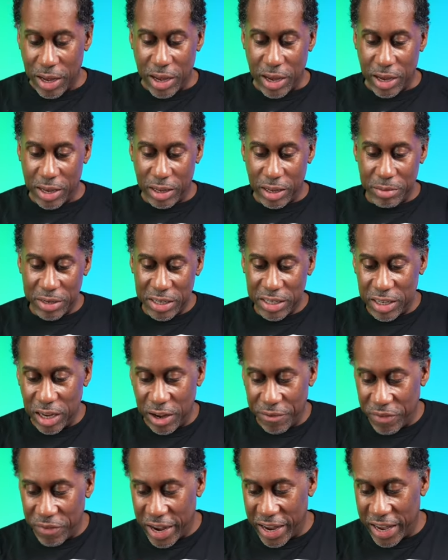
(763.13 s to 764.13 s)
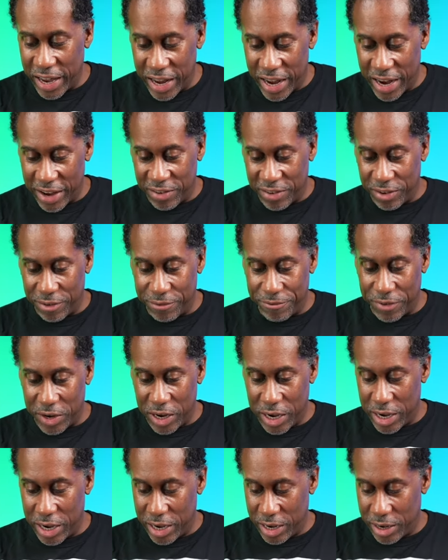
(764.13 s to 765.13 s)
and let me see if I can actually
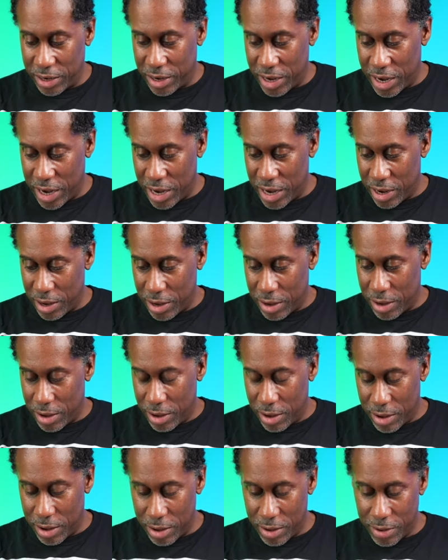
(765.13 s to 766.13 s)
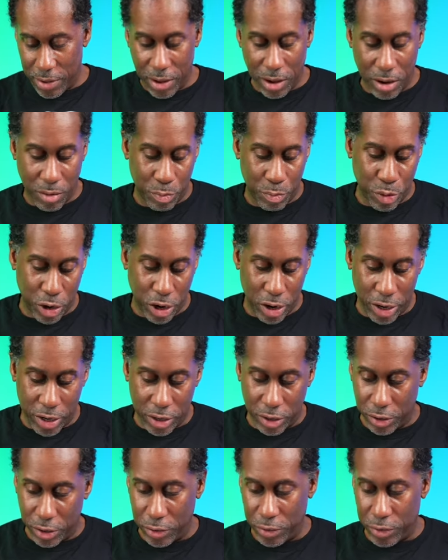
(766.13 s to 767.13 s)
find a, uh, a
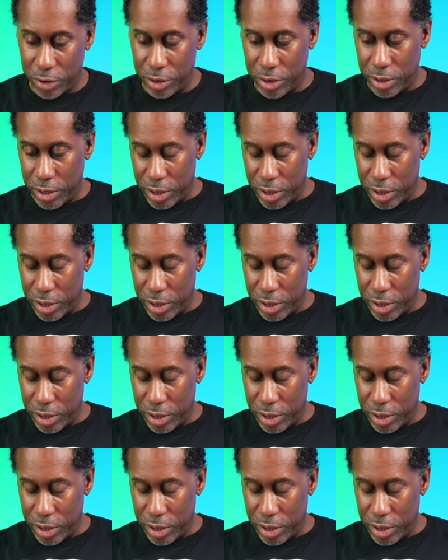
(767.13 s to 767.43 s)
barcode